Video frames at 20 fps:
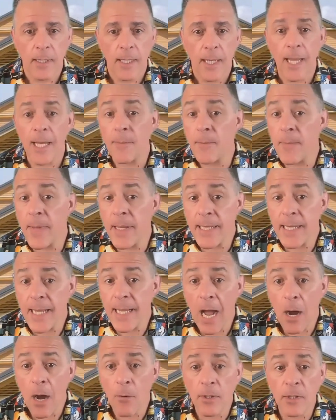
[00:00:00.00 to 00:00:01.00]
And many
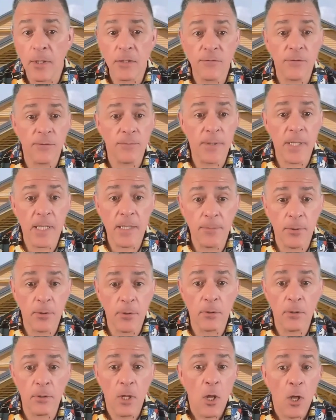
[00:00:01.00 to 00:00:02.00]
hours from
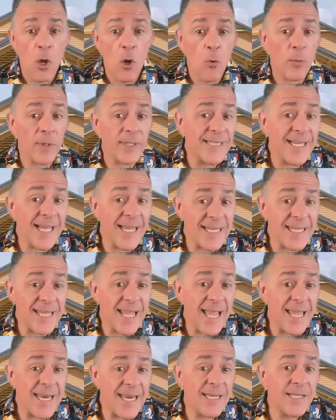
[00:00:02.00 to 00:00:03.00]
people were
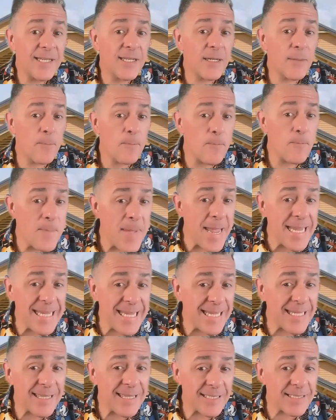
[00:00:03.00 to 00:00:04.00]
dedicated
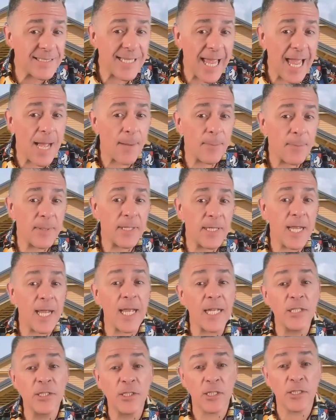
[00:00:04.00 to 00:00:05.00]
making this happen
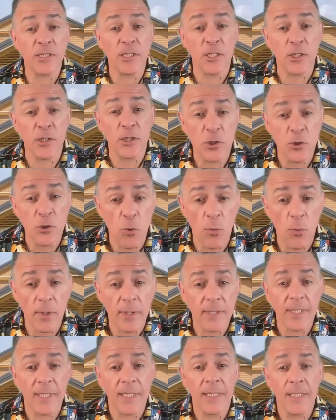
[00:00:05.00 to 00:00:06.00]
in just a
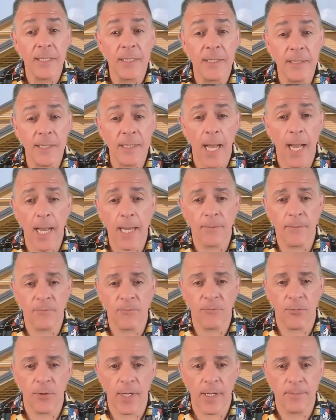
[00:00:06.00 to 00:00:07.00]
short time
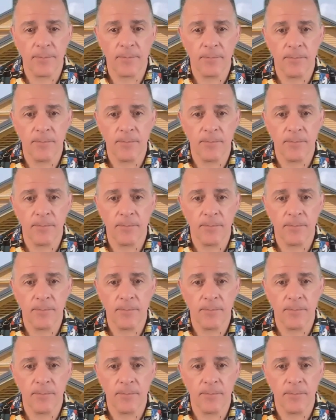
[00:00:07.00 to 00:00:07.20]
frame.